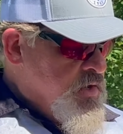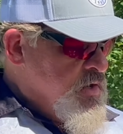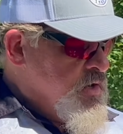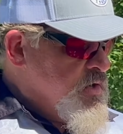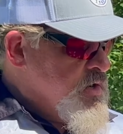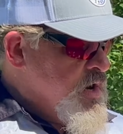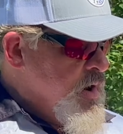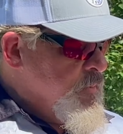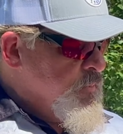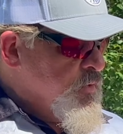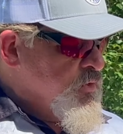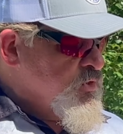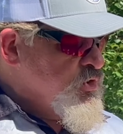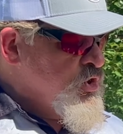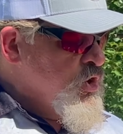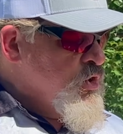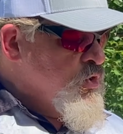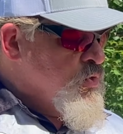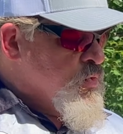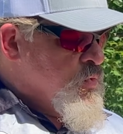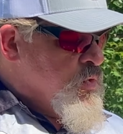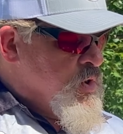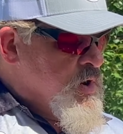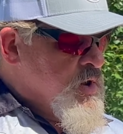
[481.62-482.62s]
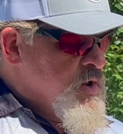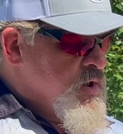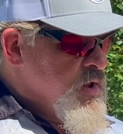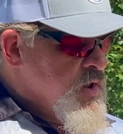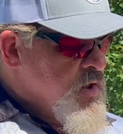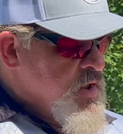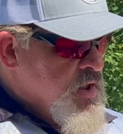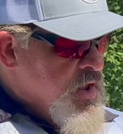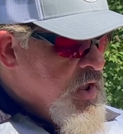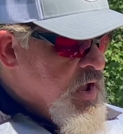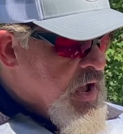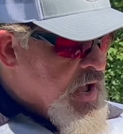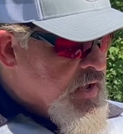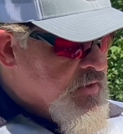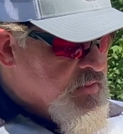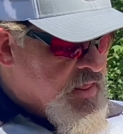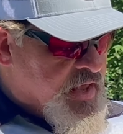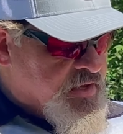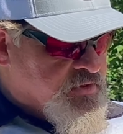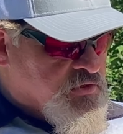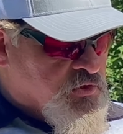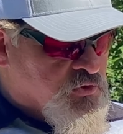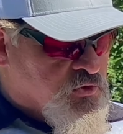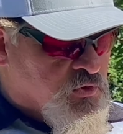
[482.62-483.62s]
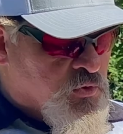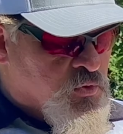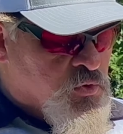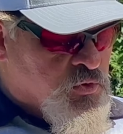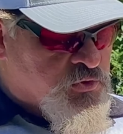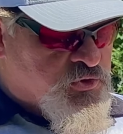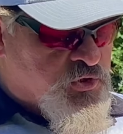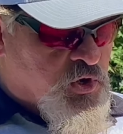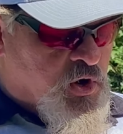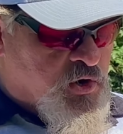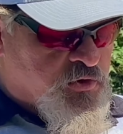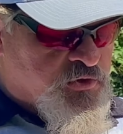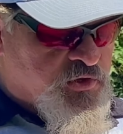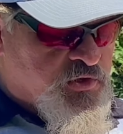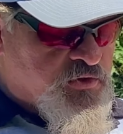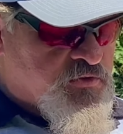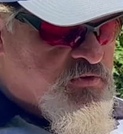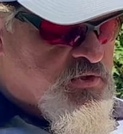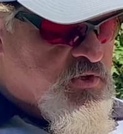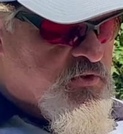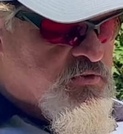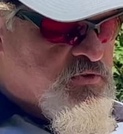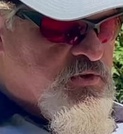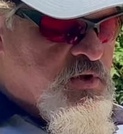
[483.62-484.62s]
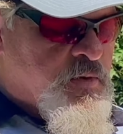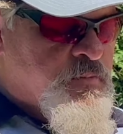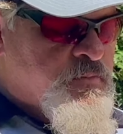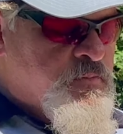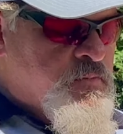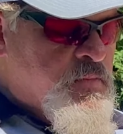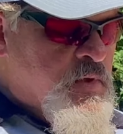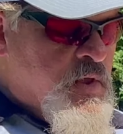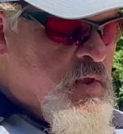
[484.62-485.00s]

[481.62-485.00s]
Number two, I like the dual charging system.